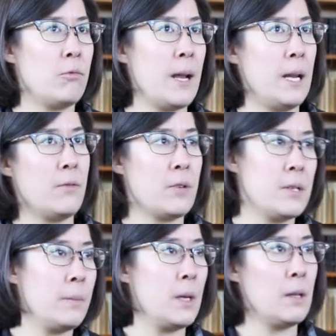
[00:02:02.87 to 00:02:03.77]
ready for
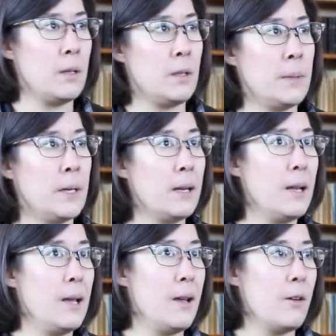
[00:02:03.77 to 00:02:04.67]
something a little bit
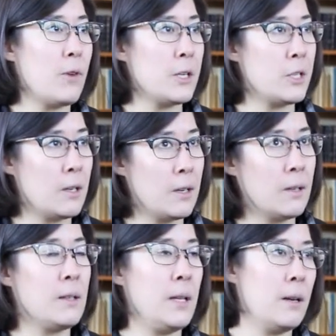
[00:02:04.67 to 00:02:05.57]

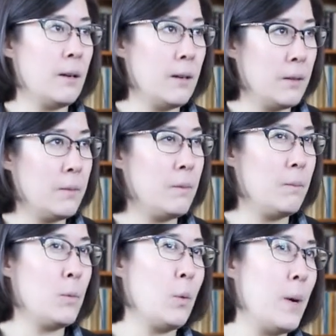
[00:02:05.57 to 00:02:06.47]
fresher, cleaner,
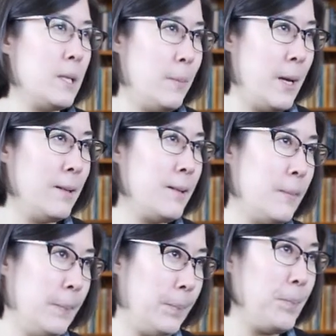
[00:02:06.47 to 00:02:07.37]
more white
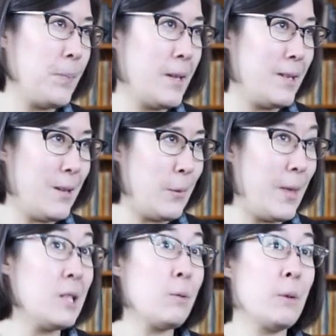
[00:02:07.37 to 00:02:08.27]
space. So
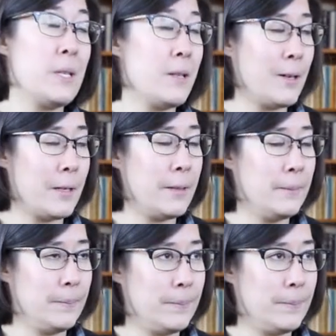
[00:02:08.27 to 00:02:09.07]
that's where we started.